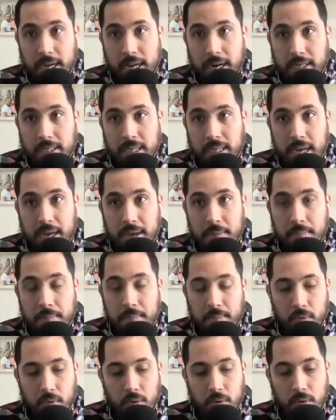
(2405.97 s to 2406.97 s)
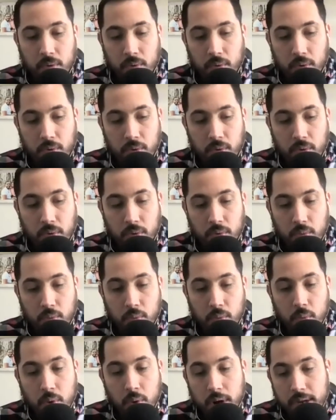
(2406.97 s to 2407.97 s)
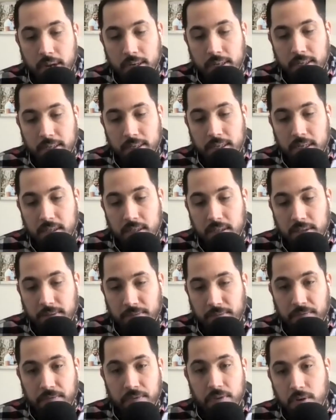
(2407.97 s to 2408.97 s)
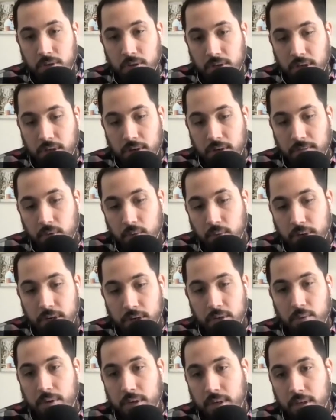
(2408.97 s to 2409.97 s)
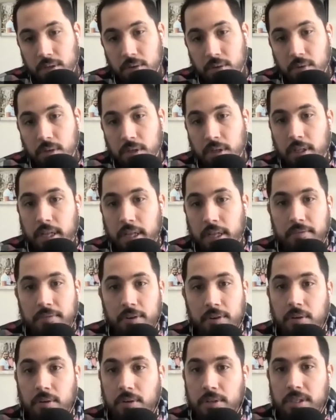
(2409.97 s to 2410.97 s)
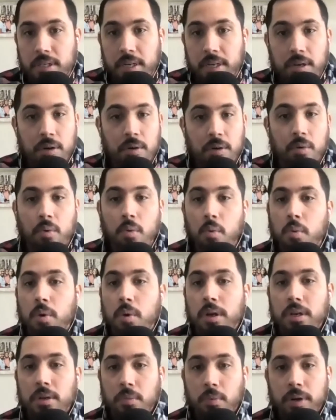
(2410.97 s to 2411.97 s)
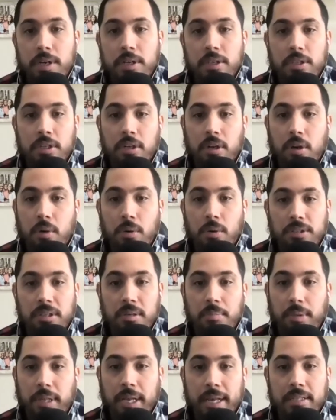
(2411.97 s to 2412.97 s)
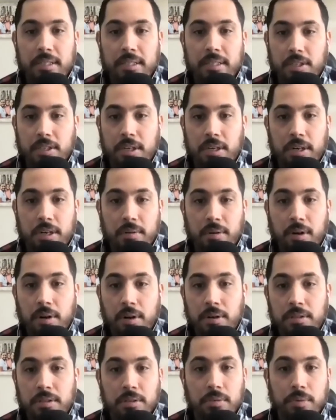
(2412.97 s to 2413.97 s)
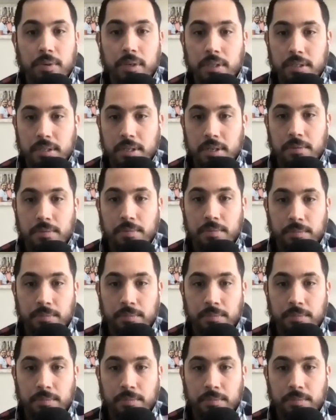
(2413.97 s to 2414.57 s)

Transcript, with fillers: out of time, what does the future of 2022 look like for Cristina? What What is your goals and plans this year in regards to real estate?